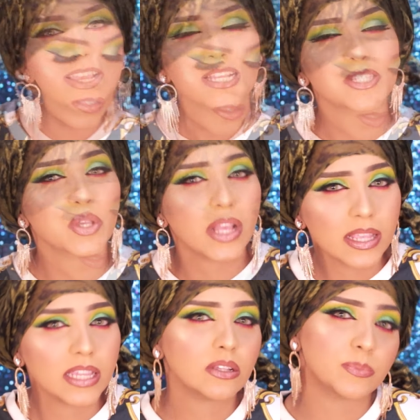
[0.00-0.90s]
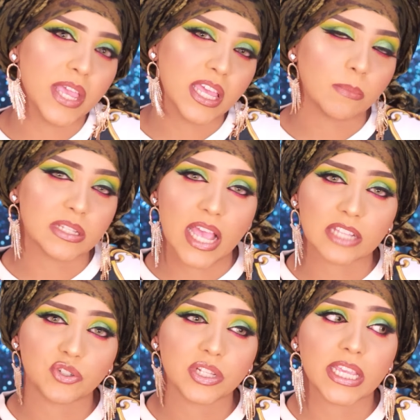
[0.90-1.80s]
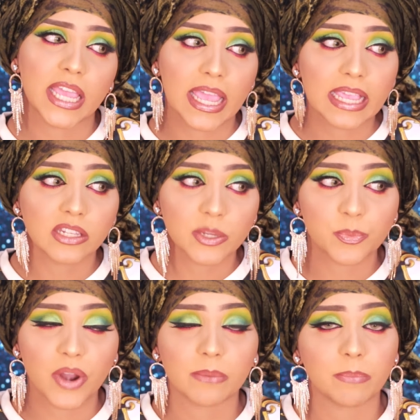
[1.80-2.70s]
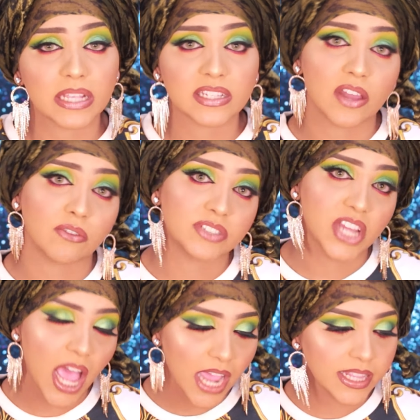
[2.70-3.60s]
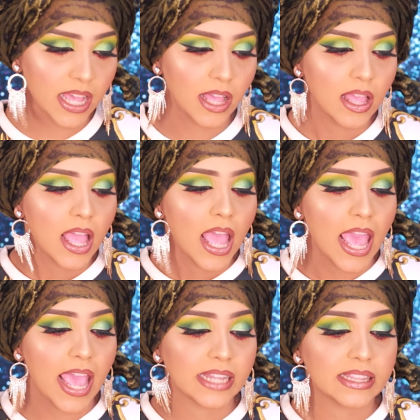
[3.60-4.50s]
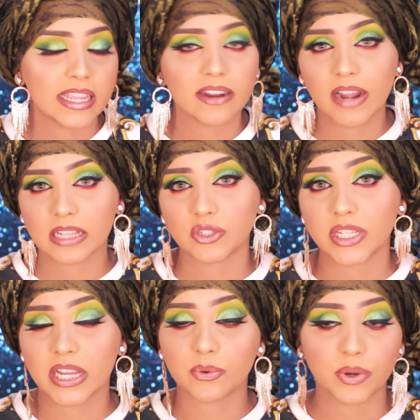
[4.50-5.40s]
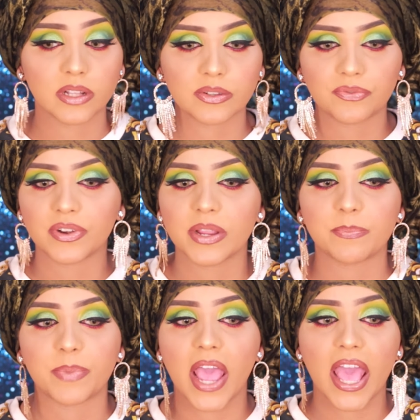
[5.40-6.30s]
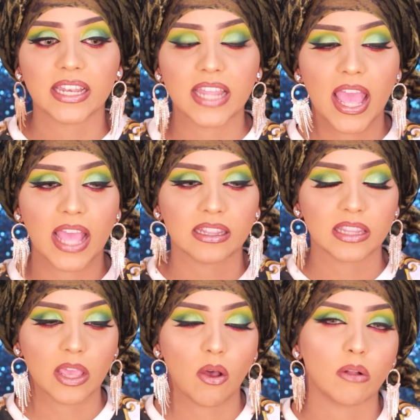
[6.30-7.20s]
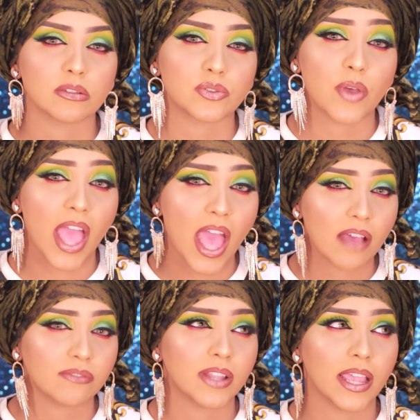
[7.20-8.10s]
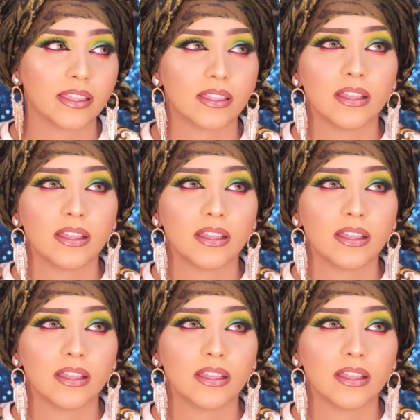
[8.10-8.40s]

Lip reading: So Kaleidos Makeup is actually an indie brand based out of China, and they are actually a cruelty-free brand, and they also have like